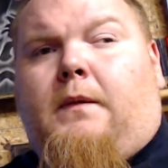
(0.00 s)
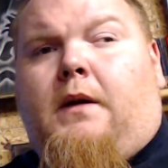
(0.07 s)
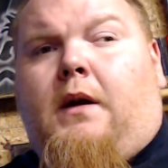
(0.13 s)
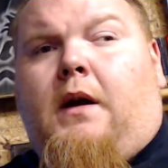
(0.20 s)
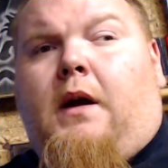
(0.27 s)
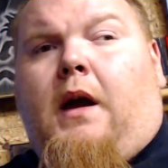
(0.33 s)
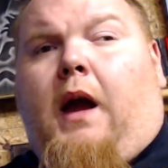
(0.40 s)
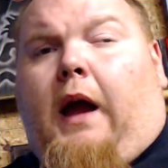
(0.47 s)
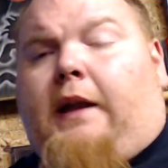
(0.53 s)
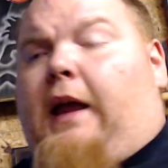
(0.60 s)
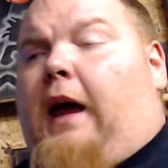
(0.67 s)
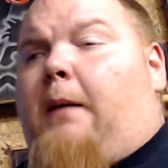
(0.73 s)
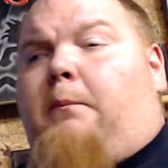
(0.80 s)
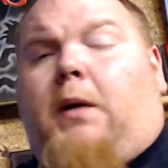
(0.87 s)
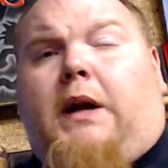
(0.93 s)
And that
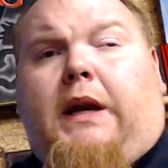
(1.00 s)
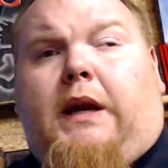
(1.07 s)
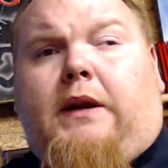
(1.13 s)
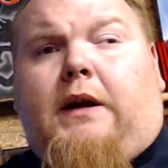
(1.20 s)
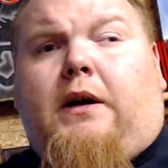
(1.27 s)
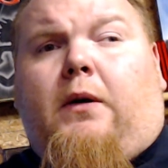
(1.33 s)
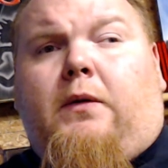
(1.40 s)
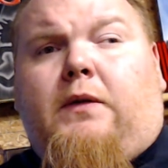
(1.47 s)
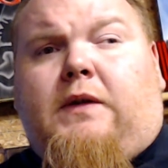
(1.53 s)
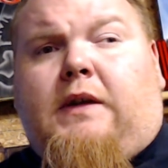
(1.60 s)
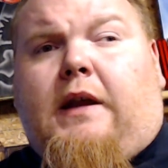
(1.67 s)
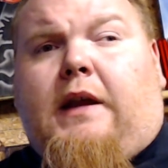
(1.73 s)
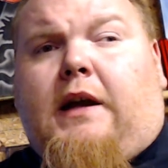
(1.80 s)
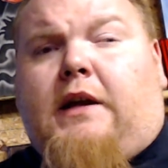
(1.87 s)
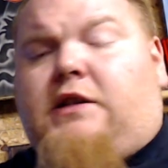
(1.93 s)
money that goes into
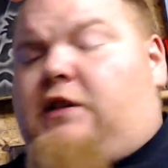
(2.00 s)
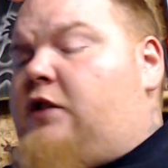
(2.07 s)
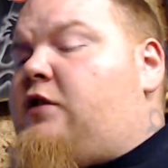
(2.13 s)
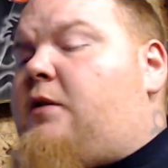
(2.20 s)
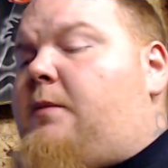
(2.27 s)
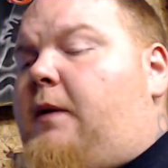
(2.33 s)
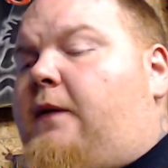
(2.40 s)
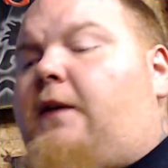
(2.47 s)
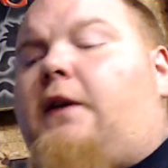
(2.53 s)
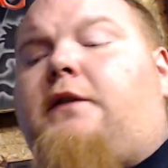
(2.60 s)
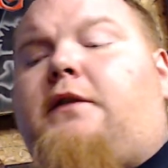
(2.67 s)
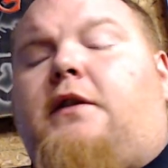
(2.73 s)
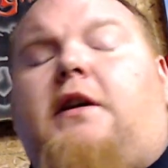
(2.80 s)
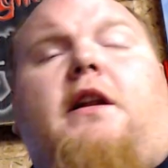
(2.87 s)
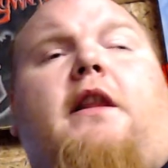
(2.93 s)
that shit should be filtered
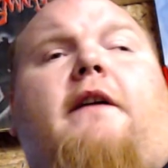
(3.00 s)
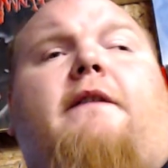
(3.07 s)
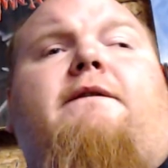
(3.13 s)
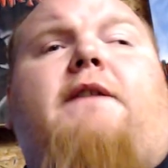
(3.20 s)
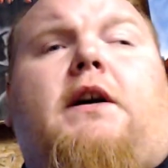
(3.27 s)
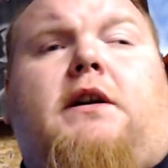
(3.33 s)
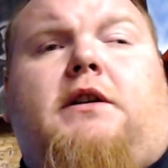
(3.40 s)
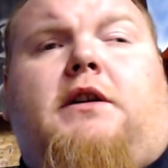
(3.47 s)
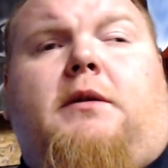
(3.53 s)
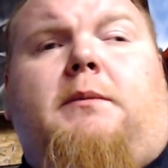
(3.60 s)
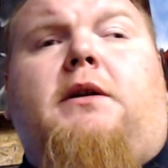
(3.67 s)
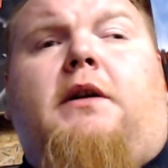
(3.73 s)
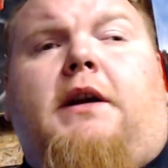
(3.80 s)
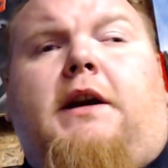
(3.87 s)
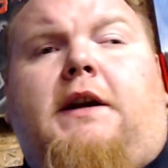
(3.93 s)
into the fucking
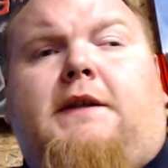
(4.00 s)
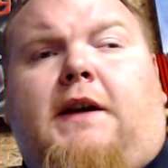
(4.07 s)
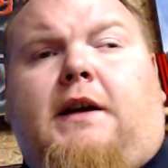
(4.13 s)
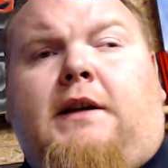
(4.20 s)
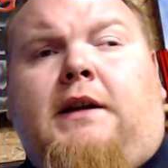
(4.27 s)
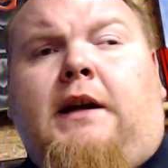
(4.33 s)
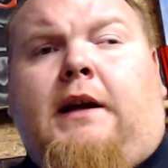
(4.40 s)
communities that need it.